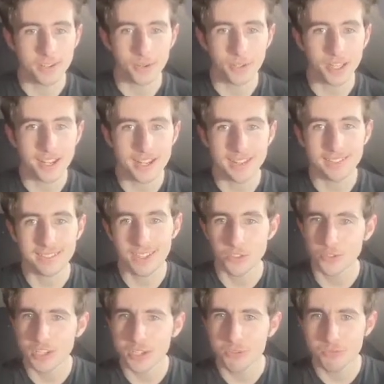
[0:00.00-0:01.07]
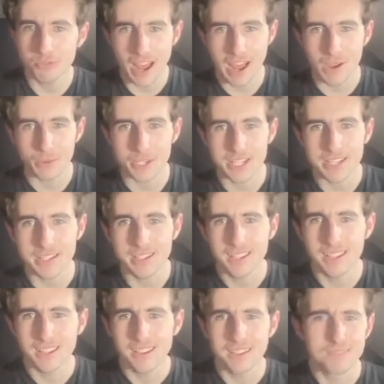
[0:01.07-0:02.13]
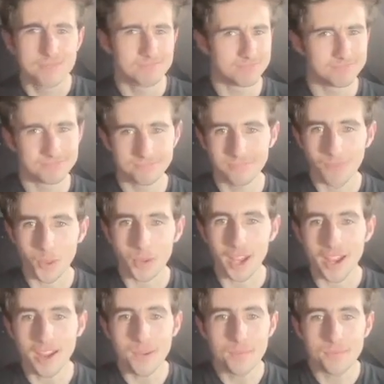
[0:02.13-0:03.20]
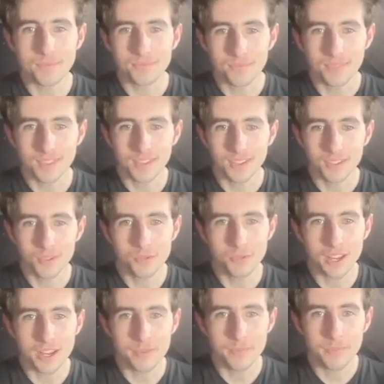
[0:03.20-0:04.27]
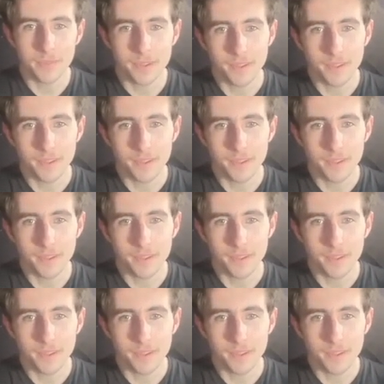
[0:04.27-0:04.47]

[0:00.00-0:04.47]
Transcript: Okay, he's literally called Howdy. Okay, cool name.